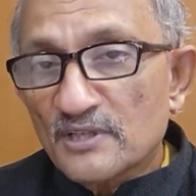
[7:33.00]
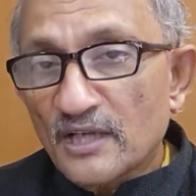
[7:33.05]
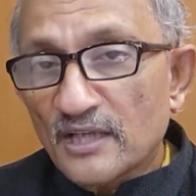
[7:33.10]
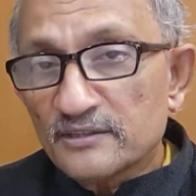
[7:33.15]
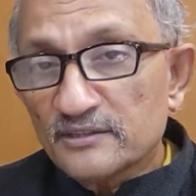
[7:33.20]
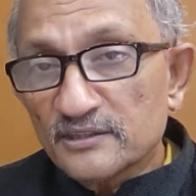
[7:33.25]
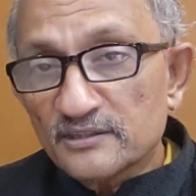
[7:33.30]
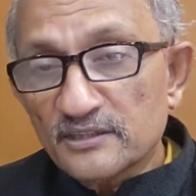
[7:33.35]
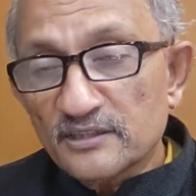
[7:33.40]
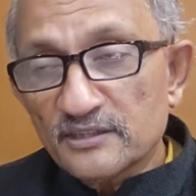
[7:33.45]

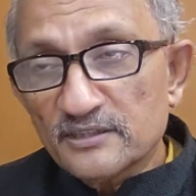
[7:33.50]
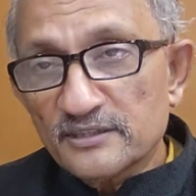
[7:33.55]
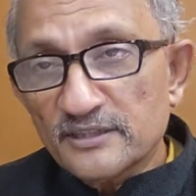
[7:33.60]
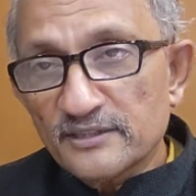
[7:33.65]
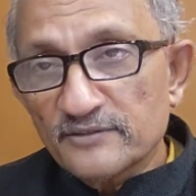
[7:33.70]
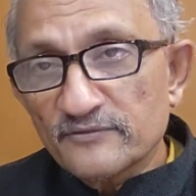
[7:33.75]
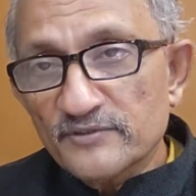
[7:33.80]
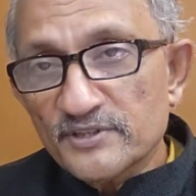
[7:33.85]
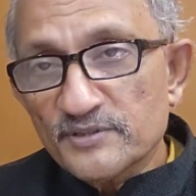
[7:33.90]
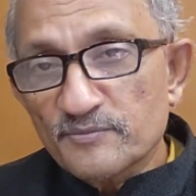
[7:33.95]
Another
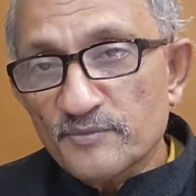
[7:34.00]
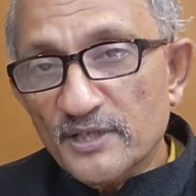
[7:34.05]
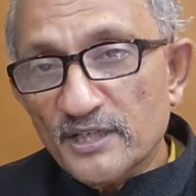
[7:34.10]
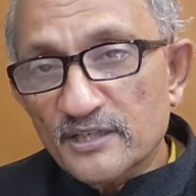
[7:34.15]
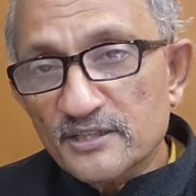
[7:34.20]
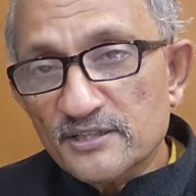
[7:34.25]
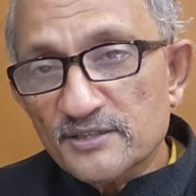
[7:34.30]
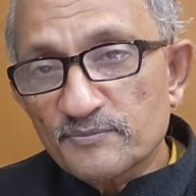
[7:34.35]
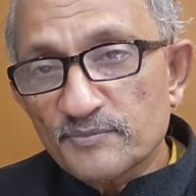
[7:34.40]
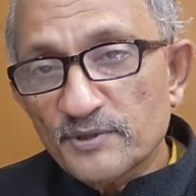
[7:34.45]
thing which
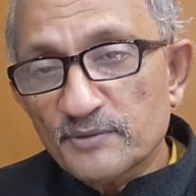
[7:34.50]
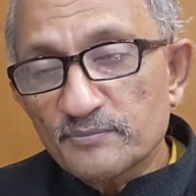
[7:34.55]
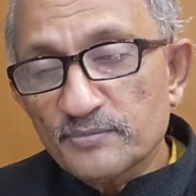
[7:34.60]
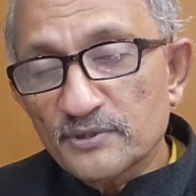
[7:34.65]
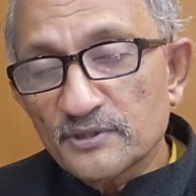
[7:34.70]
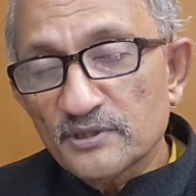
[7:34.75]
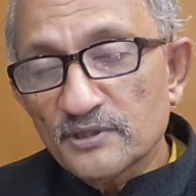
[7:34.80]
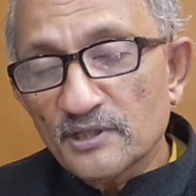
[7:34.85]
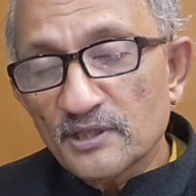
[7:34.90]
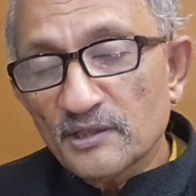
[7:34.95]
makes
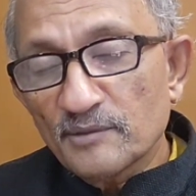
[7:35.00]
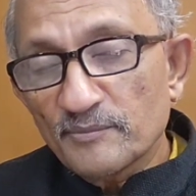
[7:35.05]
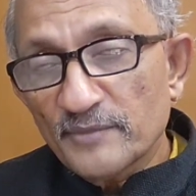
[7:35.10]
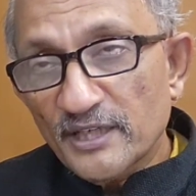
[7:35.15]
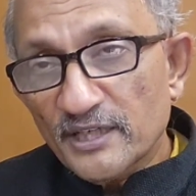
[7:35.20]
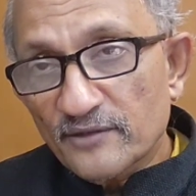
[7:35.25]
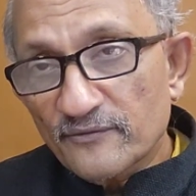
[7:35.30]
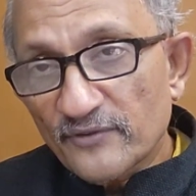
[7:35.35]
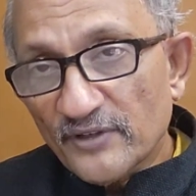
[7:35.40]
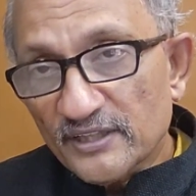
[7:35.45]
people
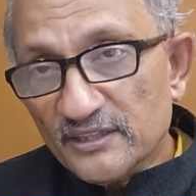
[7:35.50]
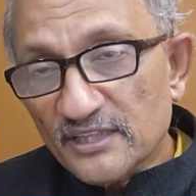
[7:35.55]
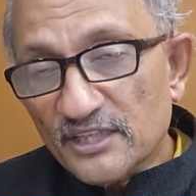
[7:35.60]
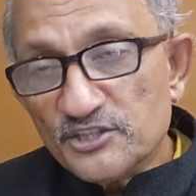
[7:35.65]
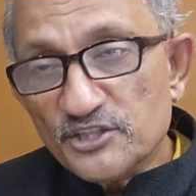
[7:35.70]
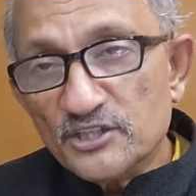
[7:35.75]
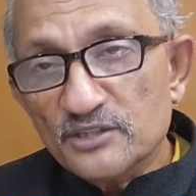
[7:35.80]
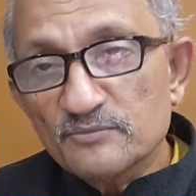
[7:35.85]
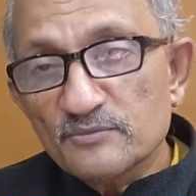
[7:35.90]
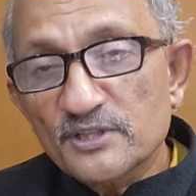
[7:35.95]
make
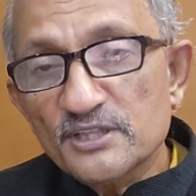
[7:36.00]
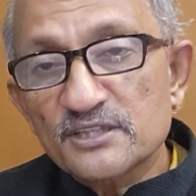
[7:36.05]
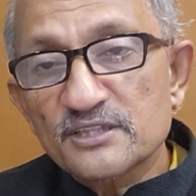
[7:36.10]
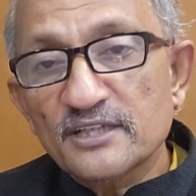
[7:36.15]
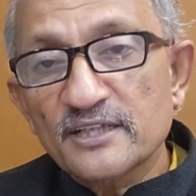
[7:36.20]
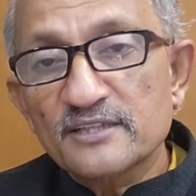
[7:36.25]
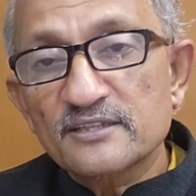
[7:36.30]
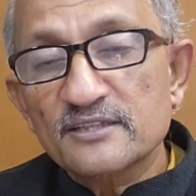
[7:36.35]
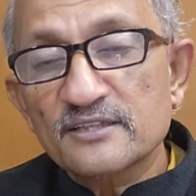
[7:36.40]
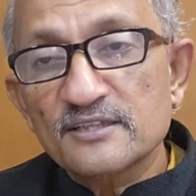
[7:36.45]
financial
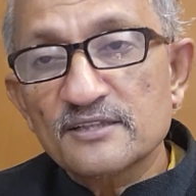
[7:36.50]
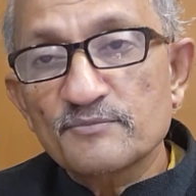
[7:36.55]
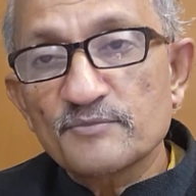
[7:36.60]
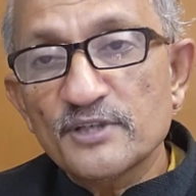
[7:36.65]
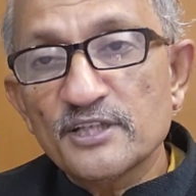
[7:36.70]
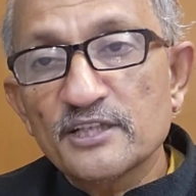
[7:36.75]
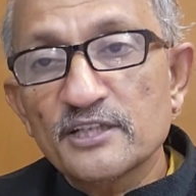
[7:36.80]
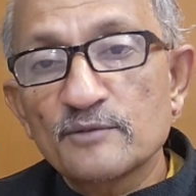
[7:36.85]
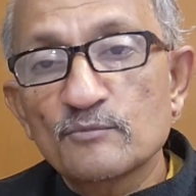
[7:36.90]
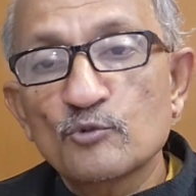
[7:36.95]
mistakes is
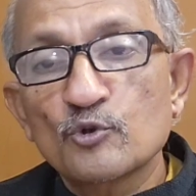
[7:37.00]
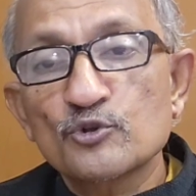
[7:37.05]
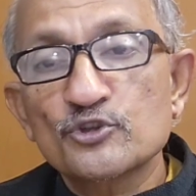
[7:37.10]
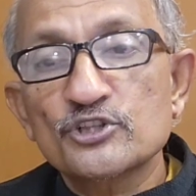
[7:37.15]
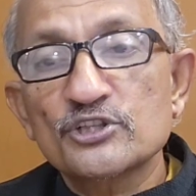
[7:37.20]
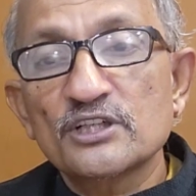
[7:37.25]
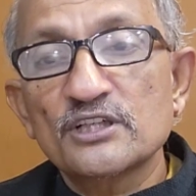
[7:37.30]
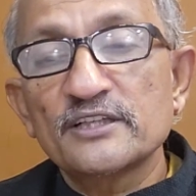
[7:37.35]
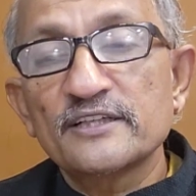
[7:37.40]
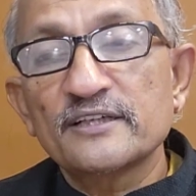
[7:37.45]
being
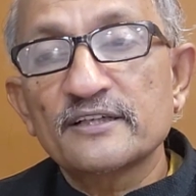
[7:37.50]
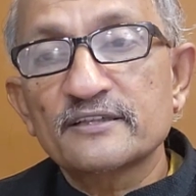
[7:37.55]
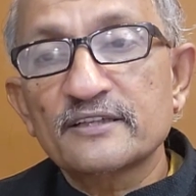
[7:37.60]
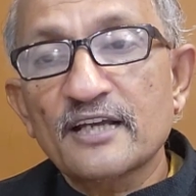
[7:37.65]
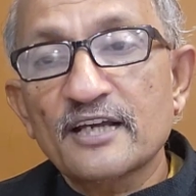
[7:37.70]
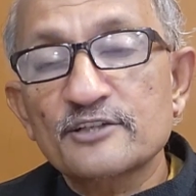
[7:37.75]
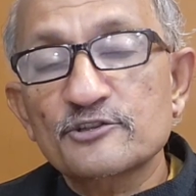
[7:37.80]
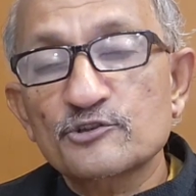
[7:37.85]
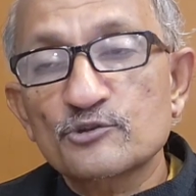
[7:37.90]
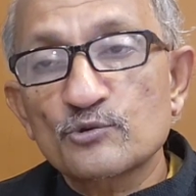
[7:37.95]
emotionally
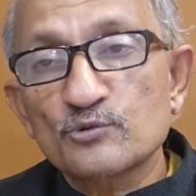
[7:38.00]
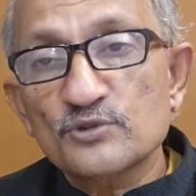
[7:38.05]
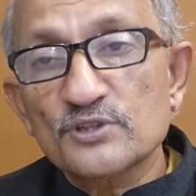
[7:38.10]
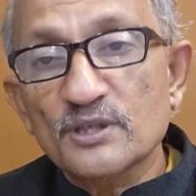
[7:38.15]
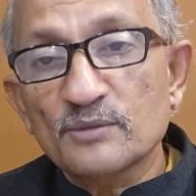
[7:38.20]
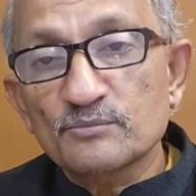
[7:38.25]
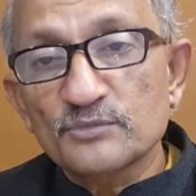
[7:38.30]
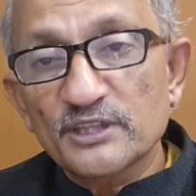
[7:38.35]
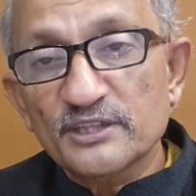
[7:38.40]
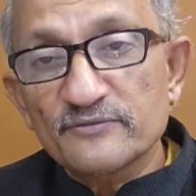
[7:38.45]
attached to
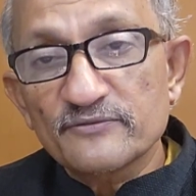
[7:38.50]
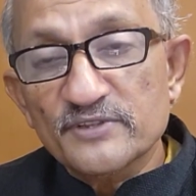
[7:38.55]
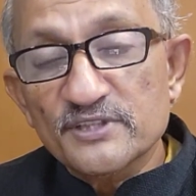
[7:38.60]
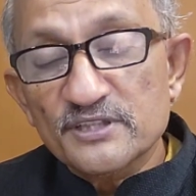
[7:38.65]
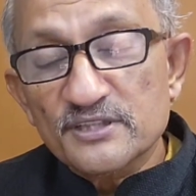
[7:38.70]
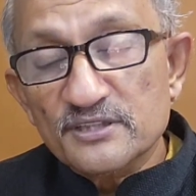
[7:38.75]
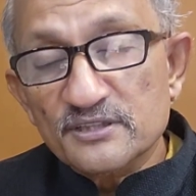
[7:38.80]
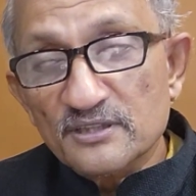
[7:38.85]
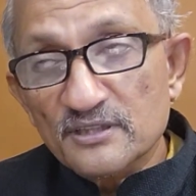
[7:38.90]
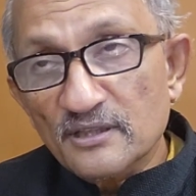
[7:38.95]
something
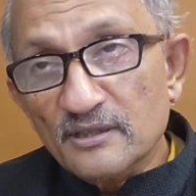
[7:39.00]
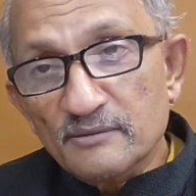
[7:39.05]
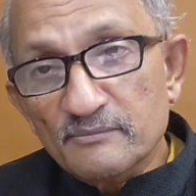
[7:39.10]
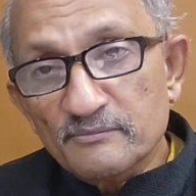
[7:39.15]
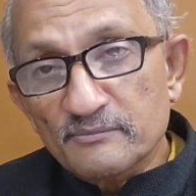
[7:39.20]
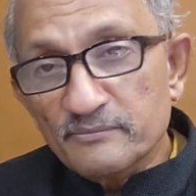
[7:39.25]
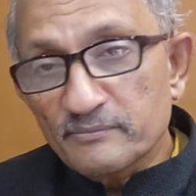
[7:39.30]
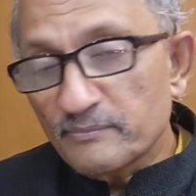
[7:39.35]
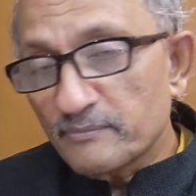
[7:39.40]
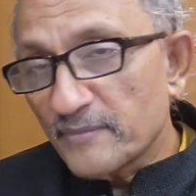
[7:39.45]
which
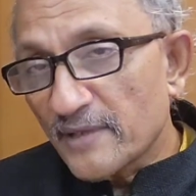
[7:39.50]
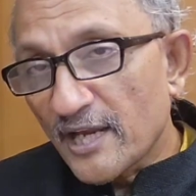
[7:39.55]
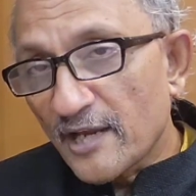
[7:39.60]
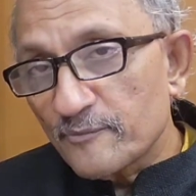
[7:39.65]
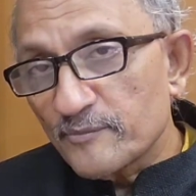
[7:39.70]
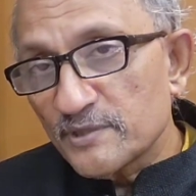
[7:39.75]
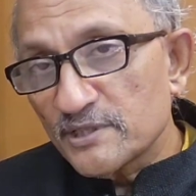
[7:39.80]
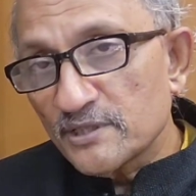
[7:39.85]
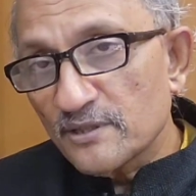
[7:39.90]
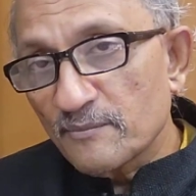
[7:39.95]
may
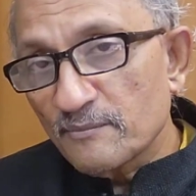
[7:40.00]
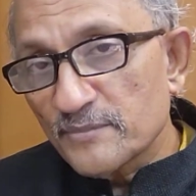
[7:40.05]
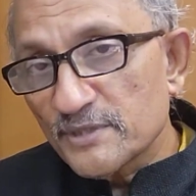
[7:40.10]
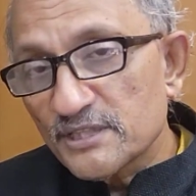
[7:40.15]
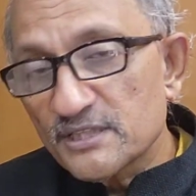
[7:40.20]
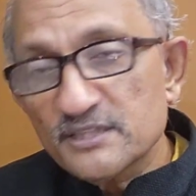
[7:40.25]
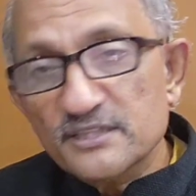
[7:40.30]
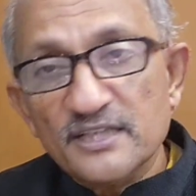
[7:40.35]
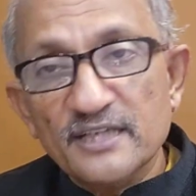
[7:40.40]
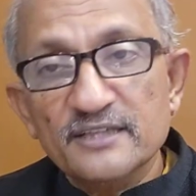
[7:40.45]
have been a
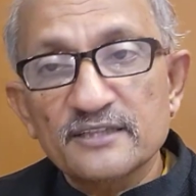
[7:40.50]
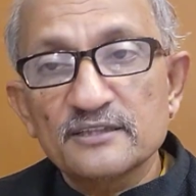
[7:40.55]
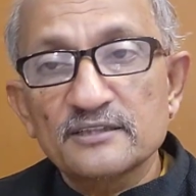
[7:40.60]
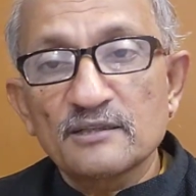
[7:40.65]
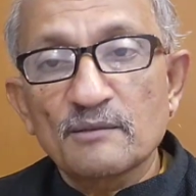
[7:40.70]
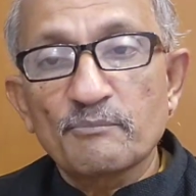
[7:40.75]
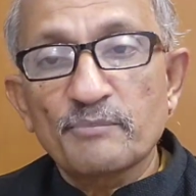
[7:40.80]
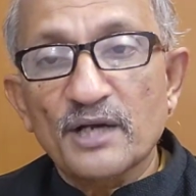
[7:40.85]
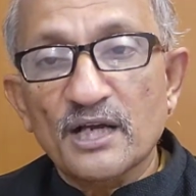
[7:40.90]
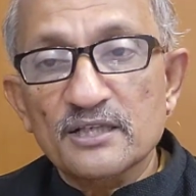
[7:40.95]
mistake
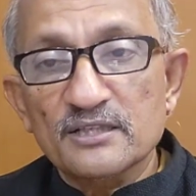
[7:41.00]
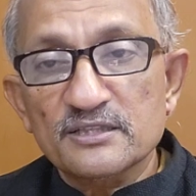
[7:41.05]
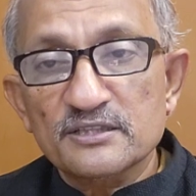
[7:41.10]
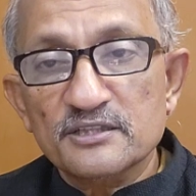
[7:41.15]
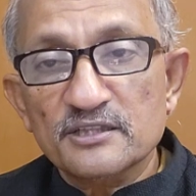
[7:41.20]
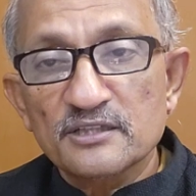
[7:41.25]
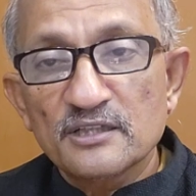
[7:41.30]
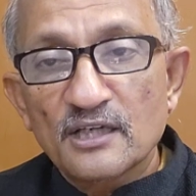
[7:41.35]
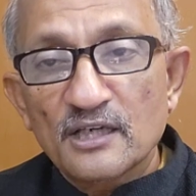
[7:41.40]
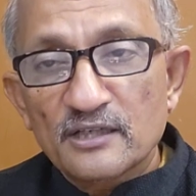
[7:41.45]
in the
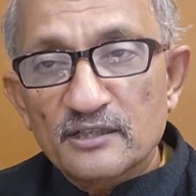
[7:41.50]
past.